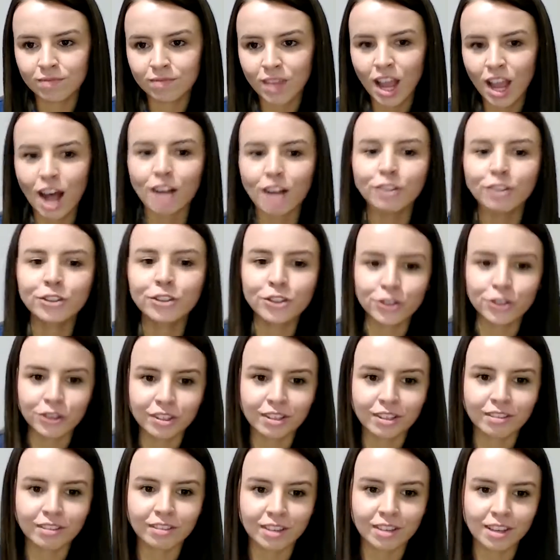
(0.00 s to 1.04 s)

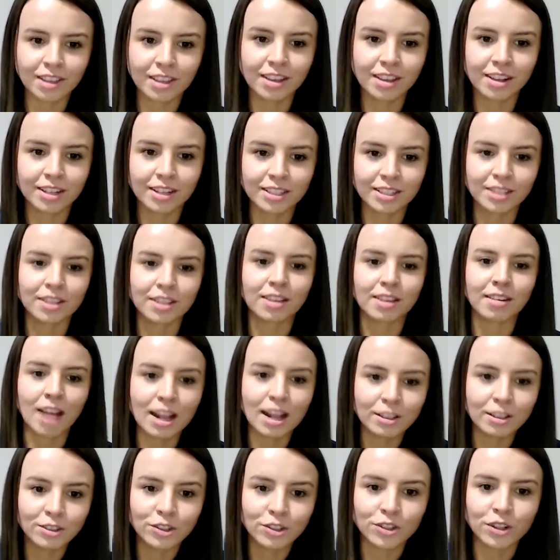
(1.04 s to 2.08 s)
cultural thing, that
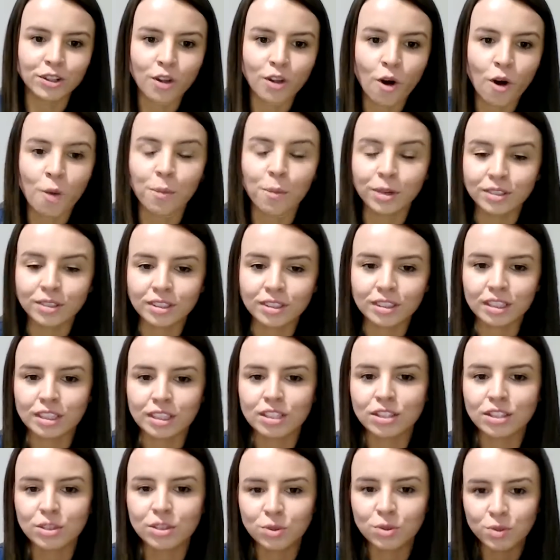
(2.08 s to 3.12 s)
cultural
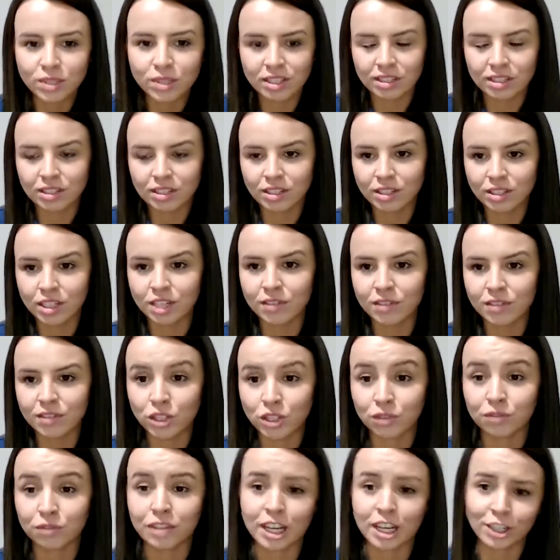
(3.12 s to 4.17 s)
commodities used in the service
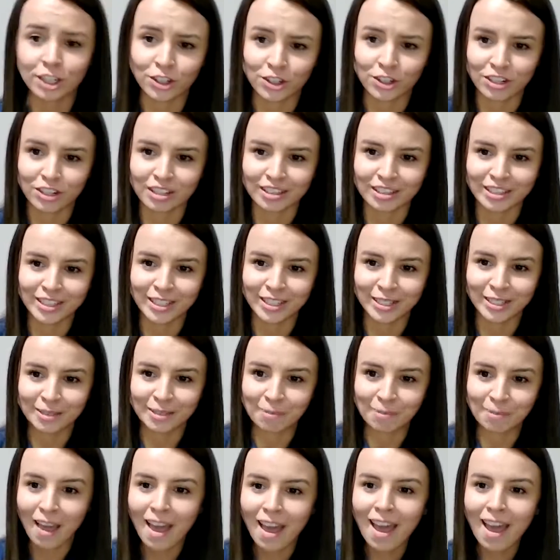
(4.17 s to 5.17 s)
of nationalism.